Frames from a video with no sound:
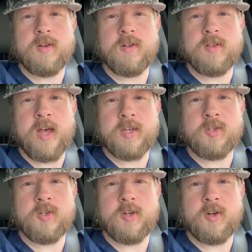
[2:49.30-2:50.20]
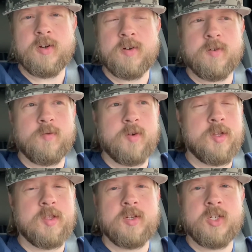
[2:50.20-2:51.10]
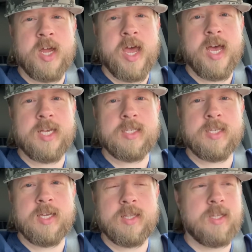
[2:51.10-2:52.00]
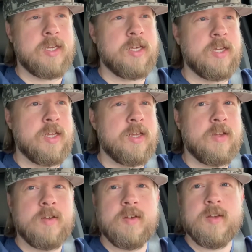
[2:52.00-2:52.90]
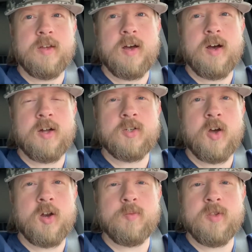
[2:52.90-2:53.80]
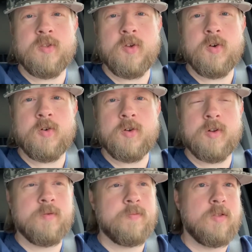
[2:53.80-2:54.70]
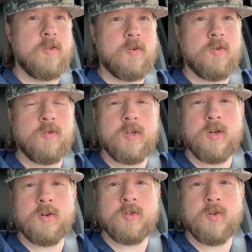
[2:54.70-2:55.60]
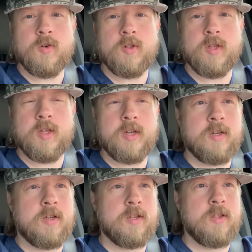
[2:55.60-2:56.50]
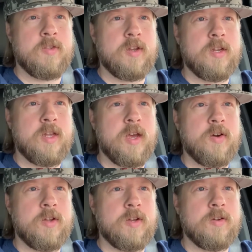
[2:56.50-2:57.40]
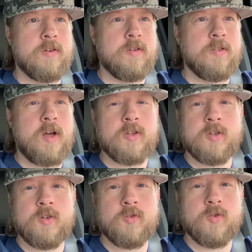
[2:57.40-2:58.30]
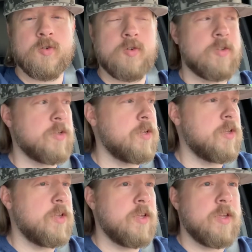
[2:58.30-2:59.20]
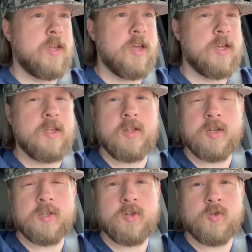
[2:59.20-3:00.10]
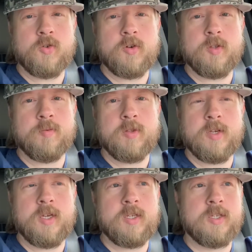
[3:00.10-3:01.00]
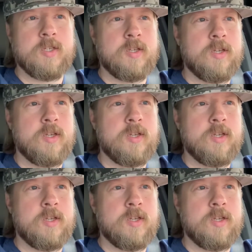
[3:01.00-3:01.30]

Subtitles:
last year with Chaz, the autonomous zone, local leaders totally let the city down and lost control. And they lost control of the police.